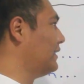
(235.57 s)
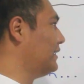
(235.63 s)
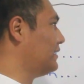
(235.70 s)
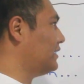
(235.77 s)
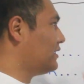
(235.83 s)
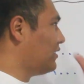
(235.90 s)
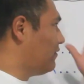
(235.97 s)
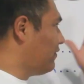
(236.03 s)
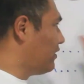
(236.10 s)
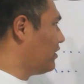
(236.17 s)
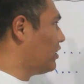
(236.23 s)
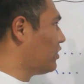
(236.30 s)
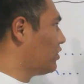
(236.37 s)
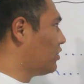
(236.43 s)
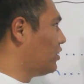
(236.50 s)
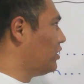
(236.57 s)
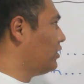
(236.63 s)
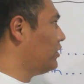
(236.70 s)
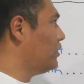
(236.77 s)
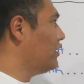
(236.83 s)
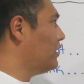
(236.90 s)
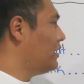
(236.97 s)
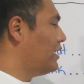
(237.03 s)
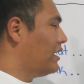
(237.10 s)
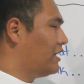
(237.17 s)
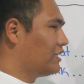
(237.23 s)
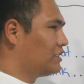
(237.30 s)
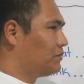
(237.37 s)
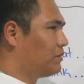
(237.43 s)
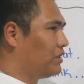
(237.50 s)
this is a very good
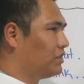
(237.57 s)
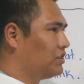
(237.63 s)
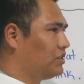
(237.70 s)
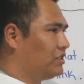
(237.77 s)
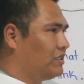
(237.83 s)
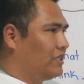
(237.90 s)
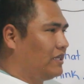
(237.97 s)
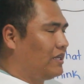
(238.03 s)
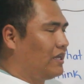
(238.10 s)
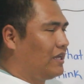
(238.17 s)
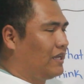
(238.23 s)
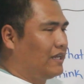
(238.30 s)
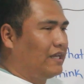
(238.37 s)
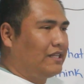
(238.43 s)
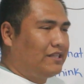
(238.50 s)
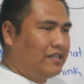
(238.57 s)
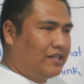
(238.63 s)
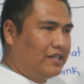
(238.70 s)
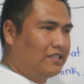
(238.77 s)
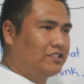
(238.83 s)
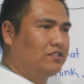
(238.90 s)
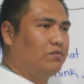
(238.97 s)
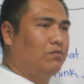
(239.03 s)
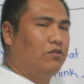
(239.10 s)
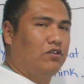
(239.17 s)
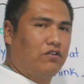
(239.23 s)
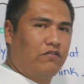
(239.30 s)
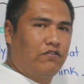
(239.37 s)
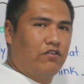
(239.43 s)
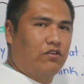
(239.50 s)
expression, and I think it's
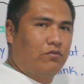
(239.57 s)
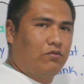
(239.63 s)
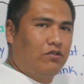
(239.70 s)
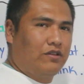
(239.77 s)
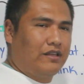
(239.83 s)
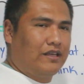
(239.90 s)
more formal